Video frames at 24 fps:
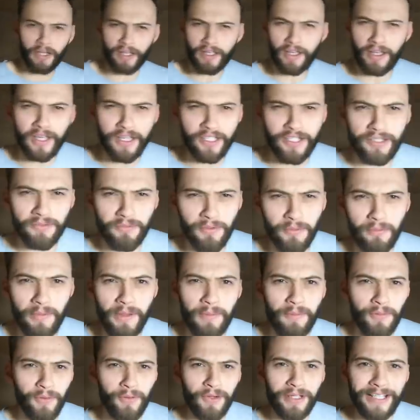I can't actually
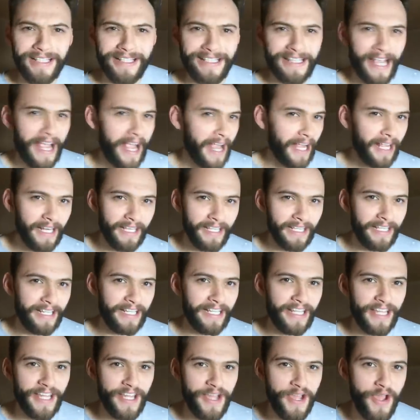remember
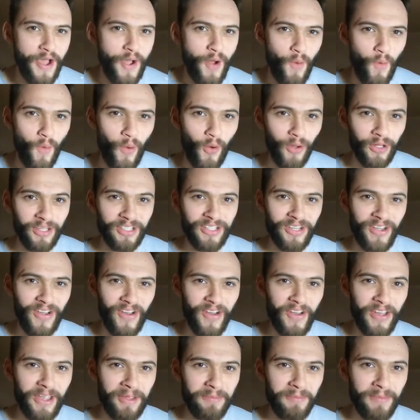exactly what
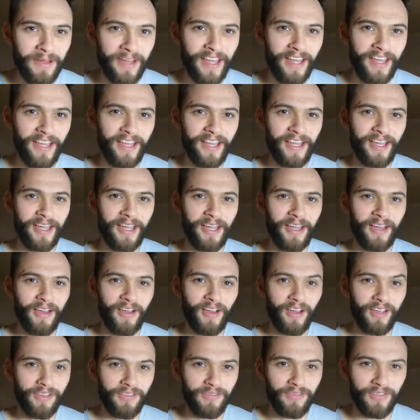time uh,
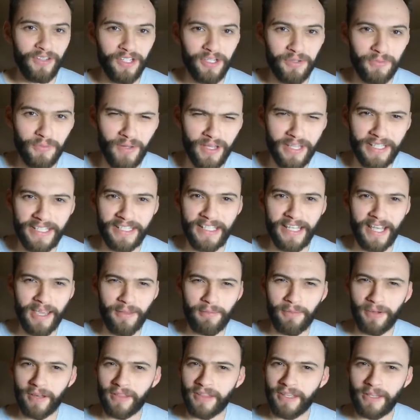I finished my
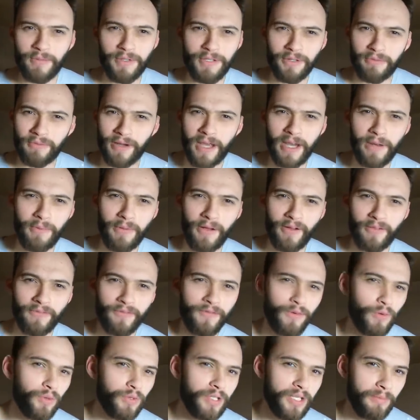set, but I think it was around about
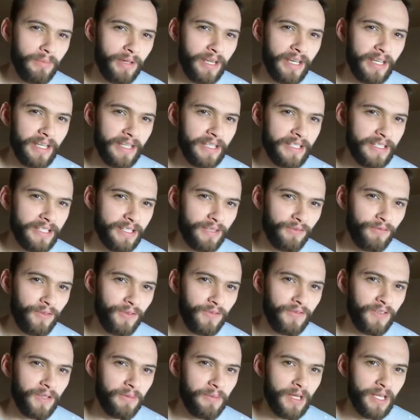40 minutes to
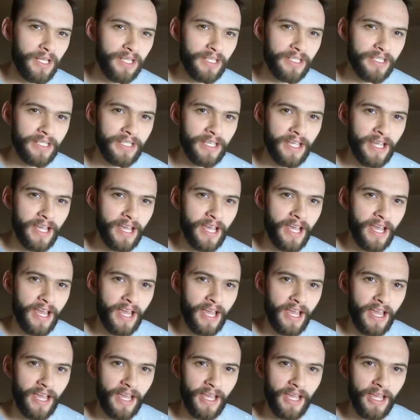50 minutes
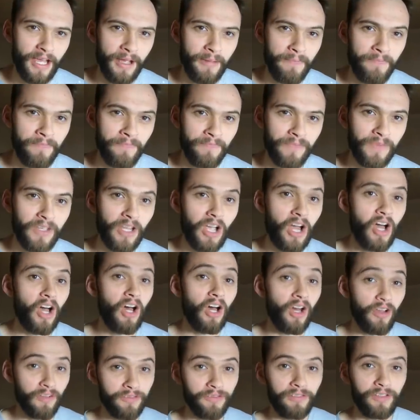um,
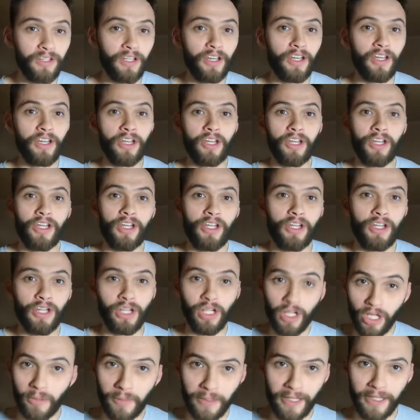after
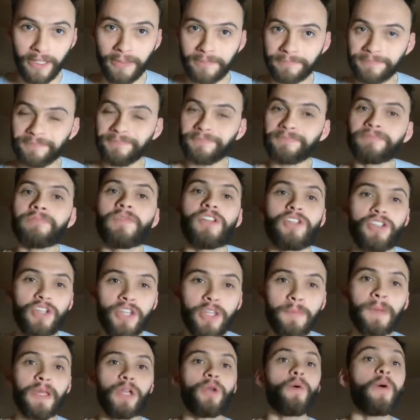Louis. So
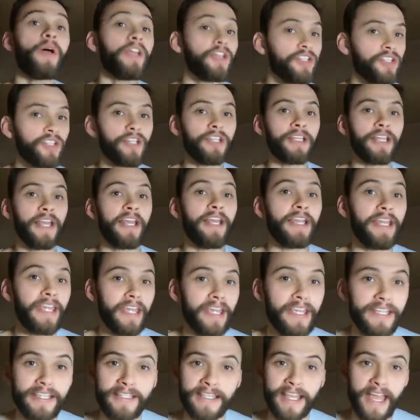the big question then
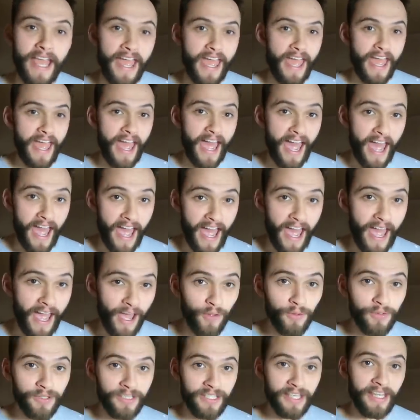is,
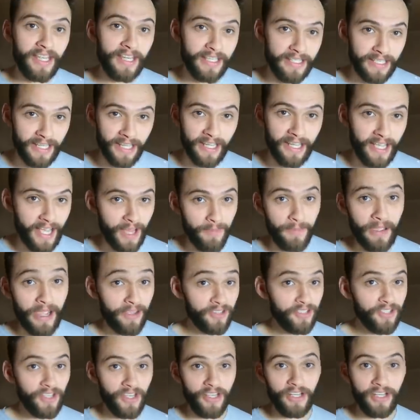how did it come
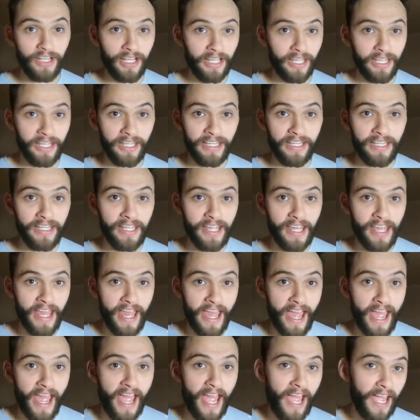out? Certainly,
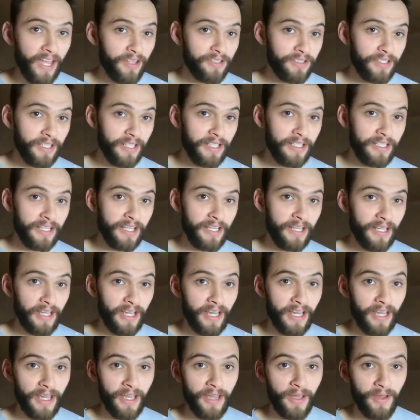how did
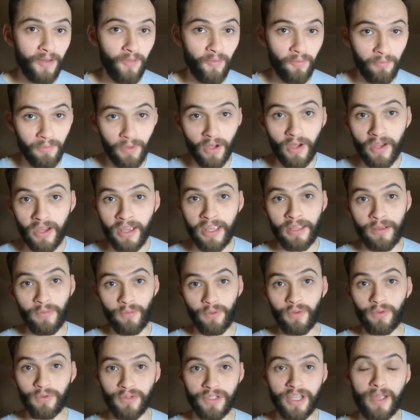uh, my
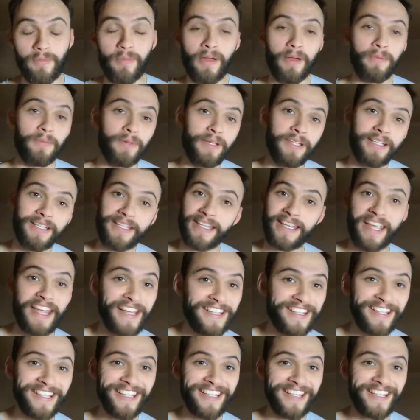walls come out? Because at the
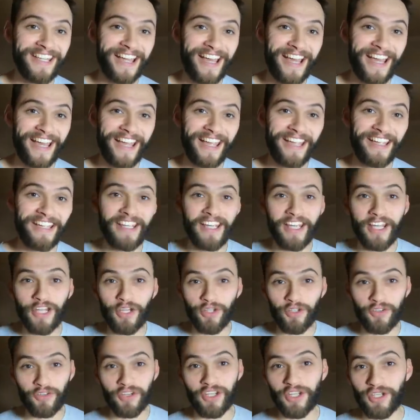end of the day,
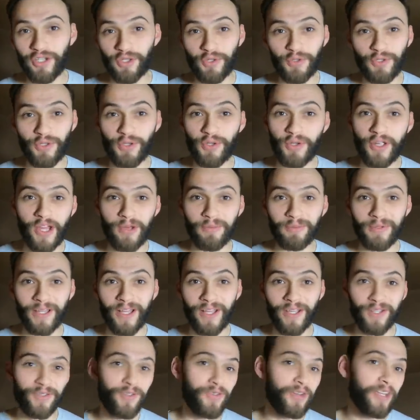traditional two-coat
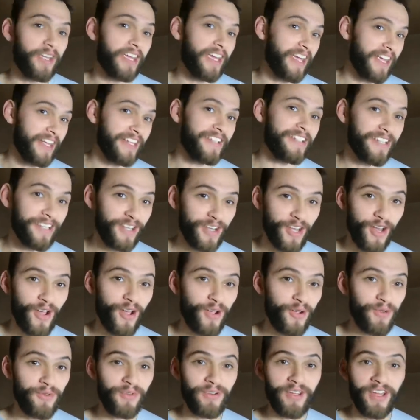plastering, it's a
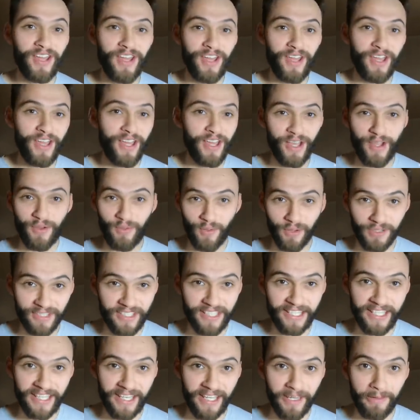known uh,
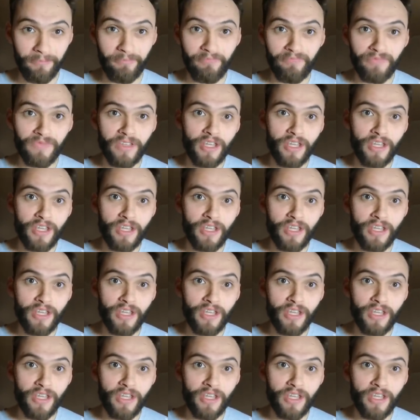quantity.